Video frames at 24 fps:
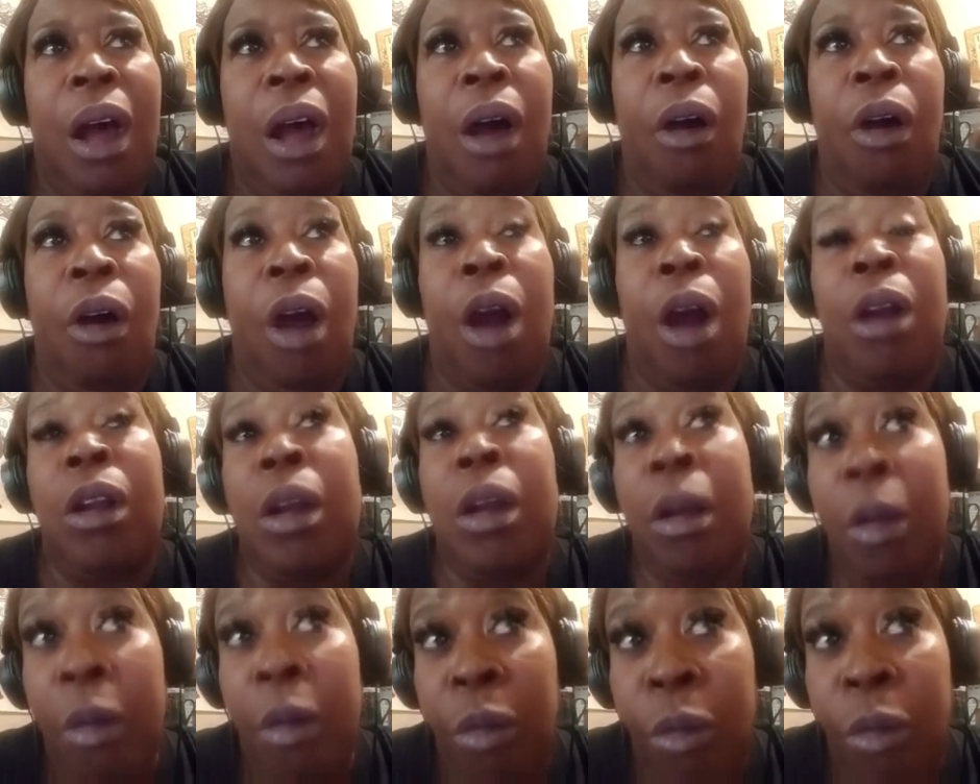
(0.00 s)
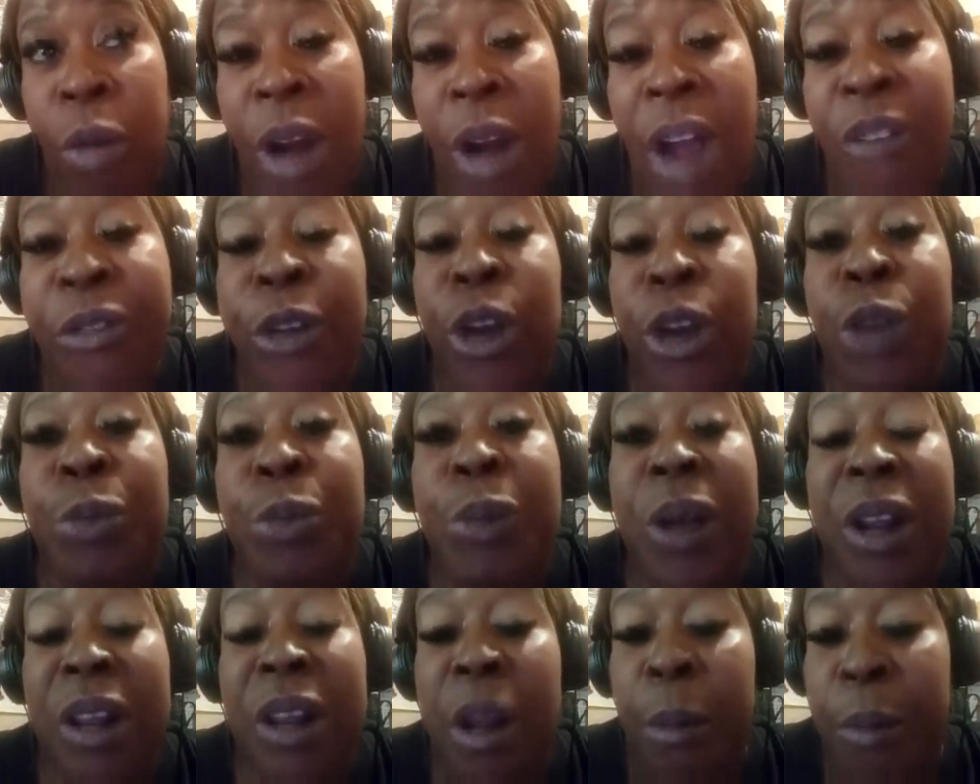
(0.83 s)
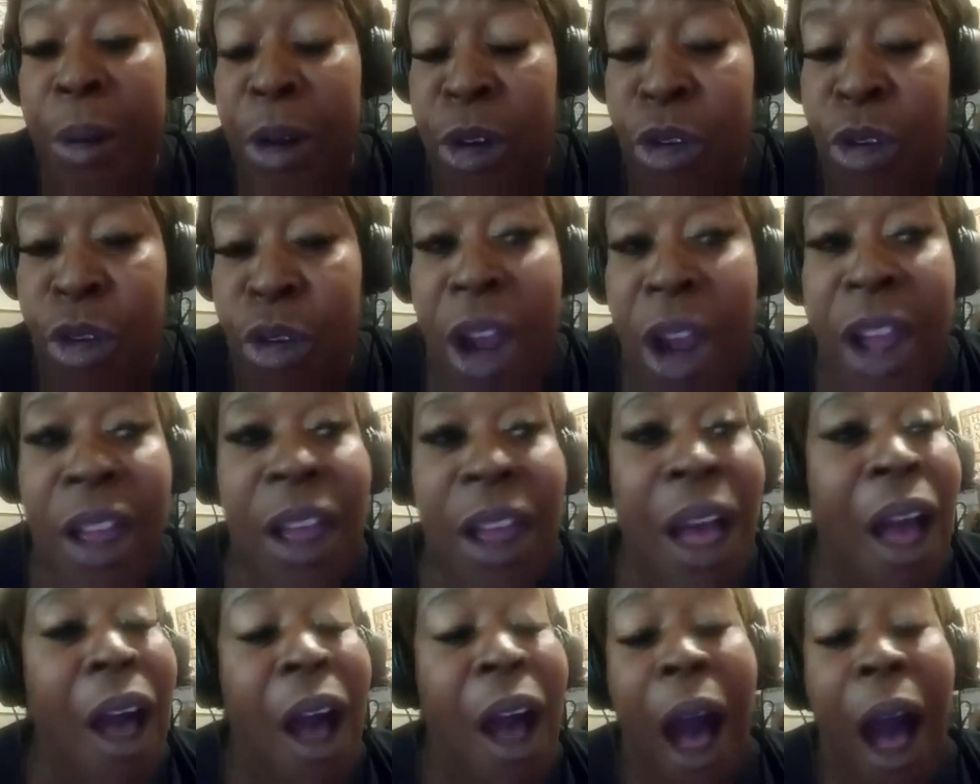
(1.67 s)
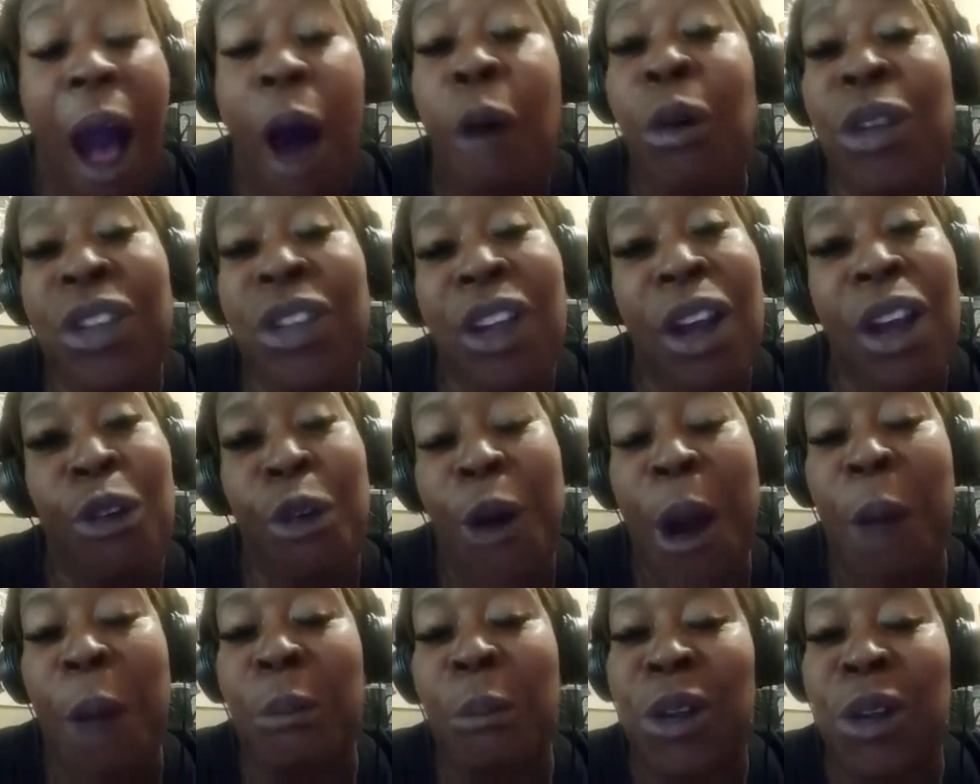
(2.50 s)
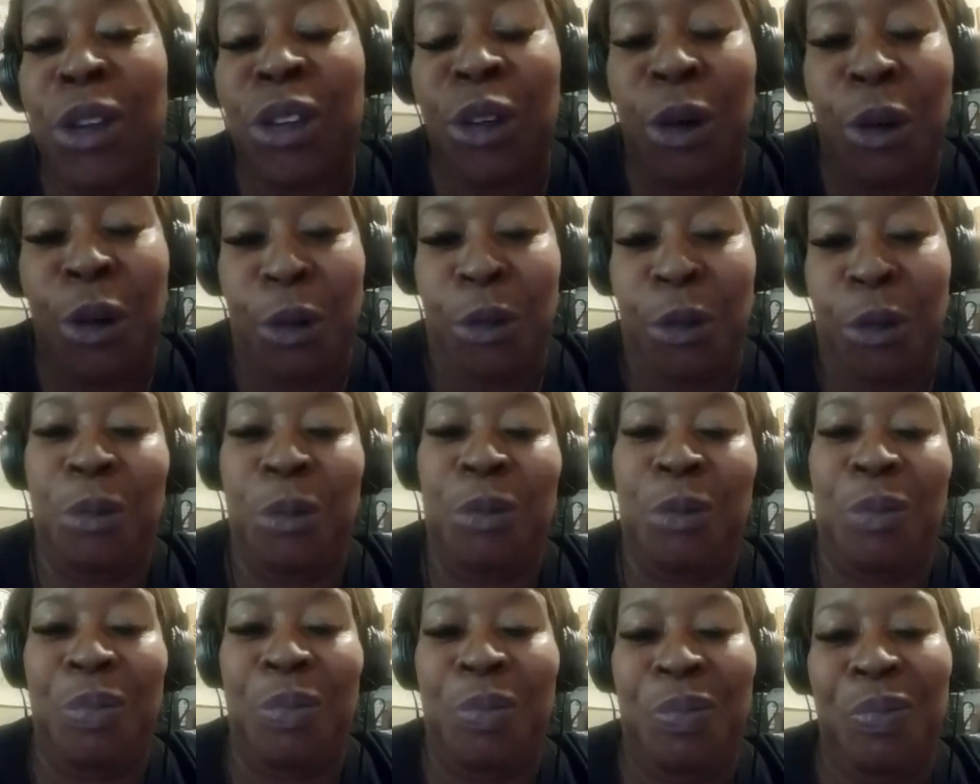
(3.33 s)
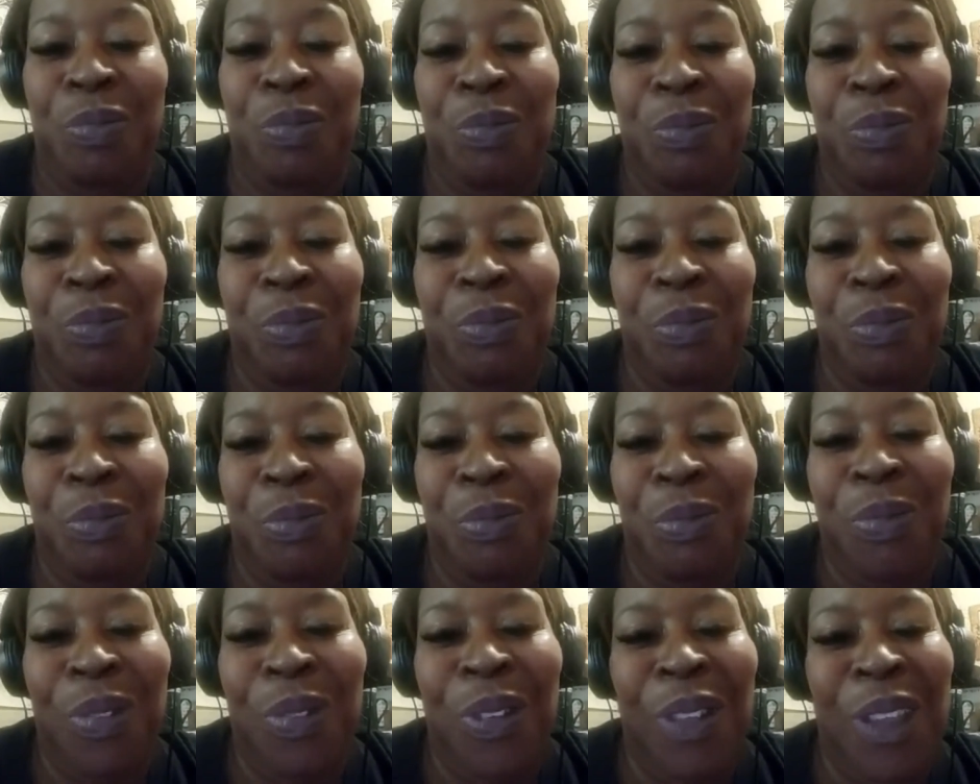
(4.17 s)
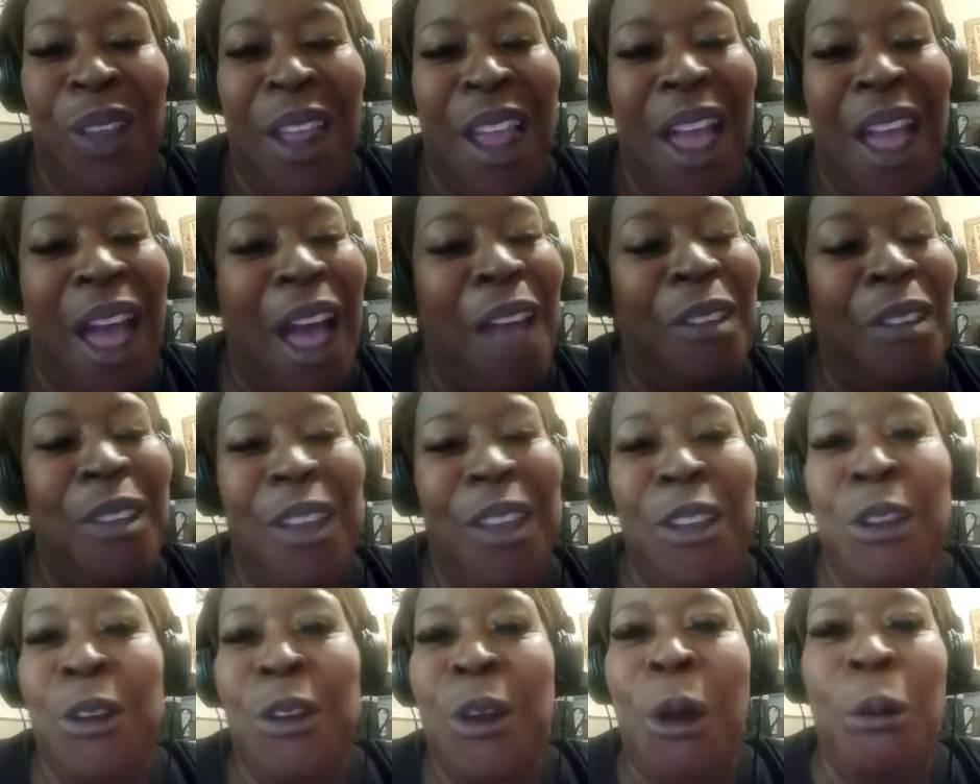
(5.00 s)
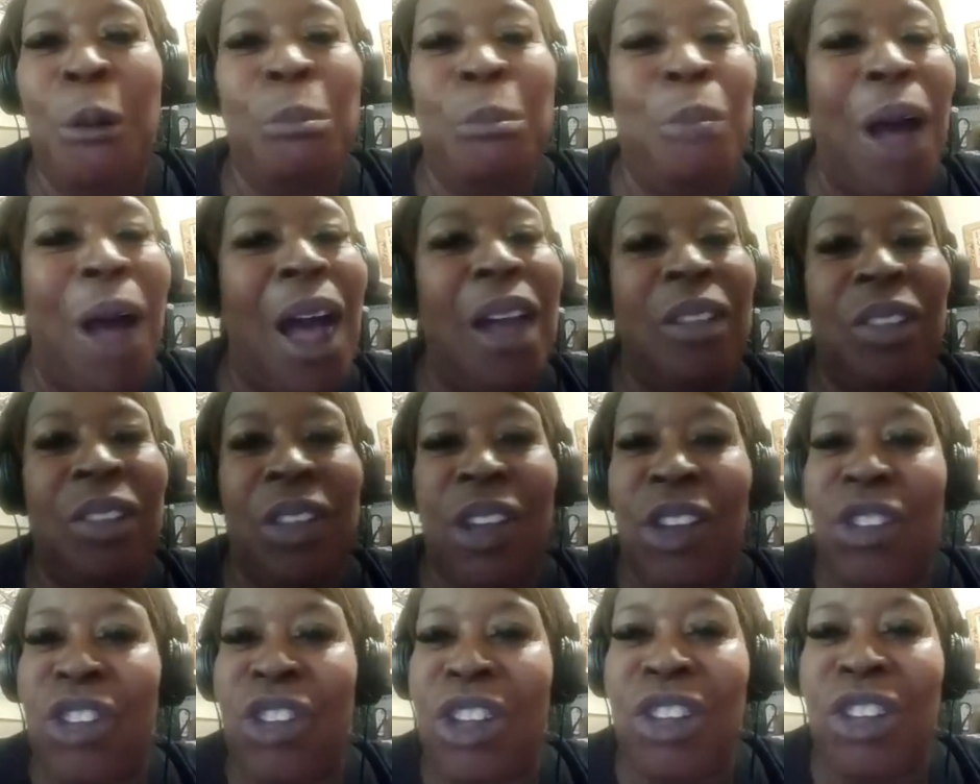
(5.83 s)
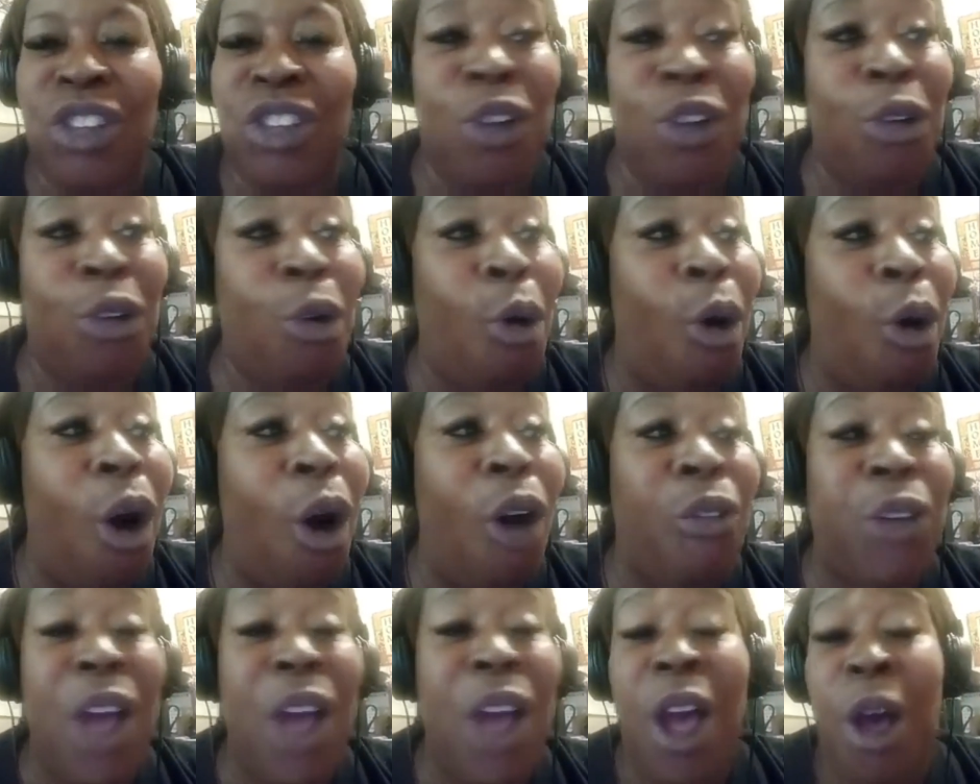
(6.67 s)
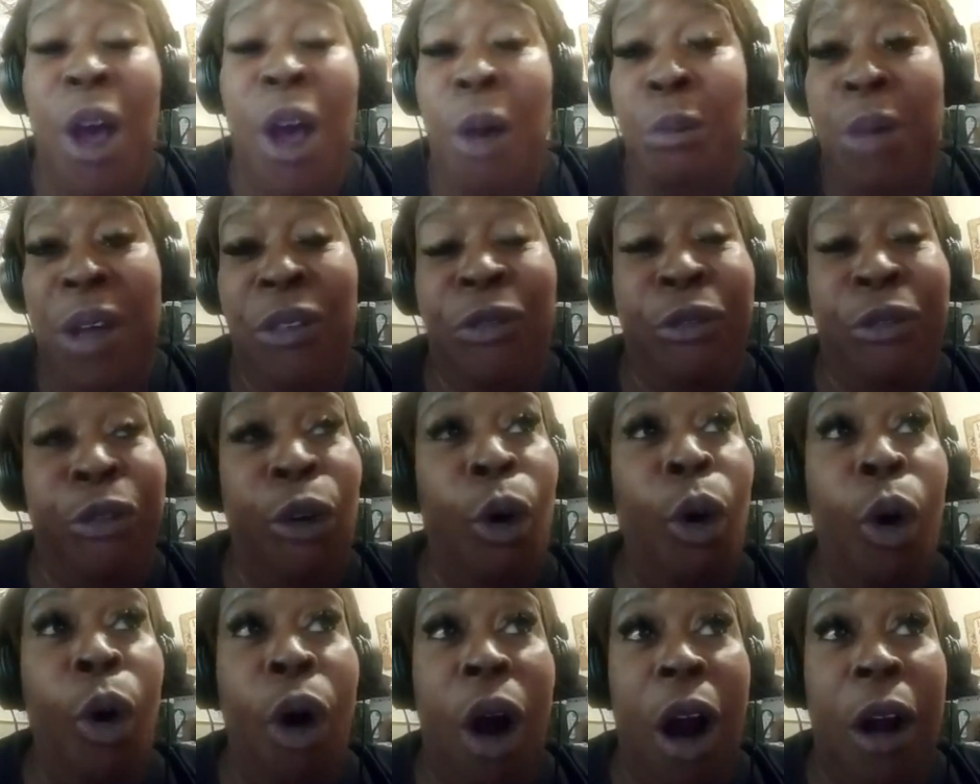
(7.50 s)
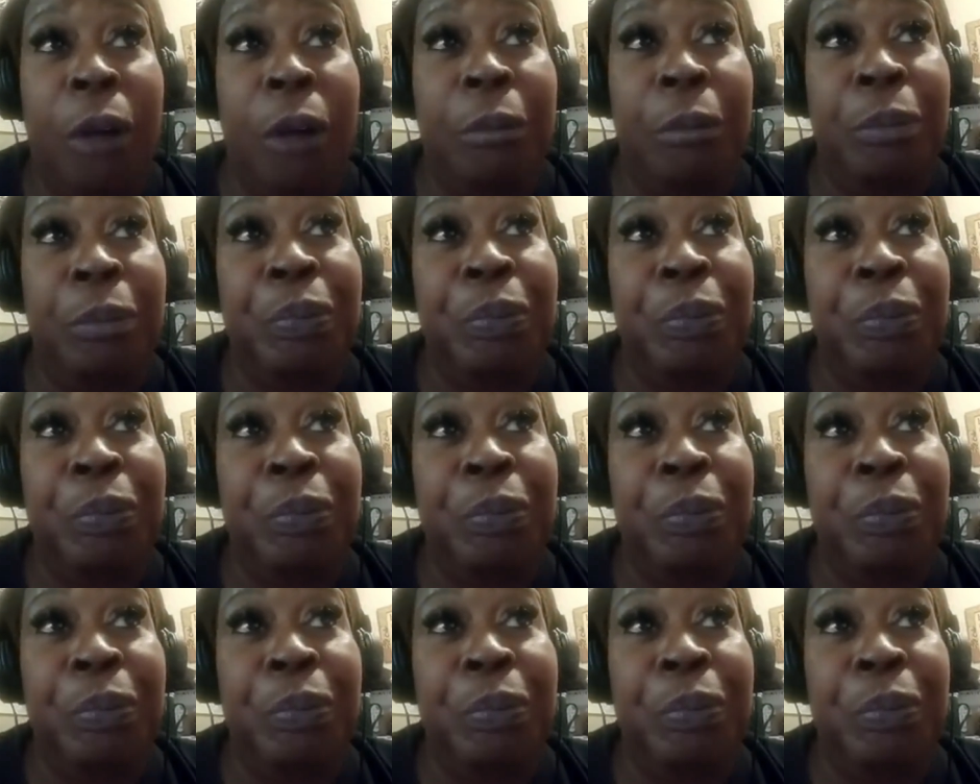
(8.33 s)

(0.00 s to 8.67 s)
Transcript: or when I first picked up a drink, I was in grammar school. You know, my addiction took off before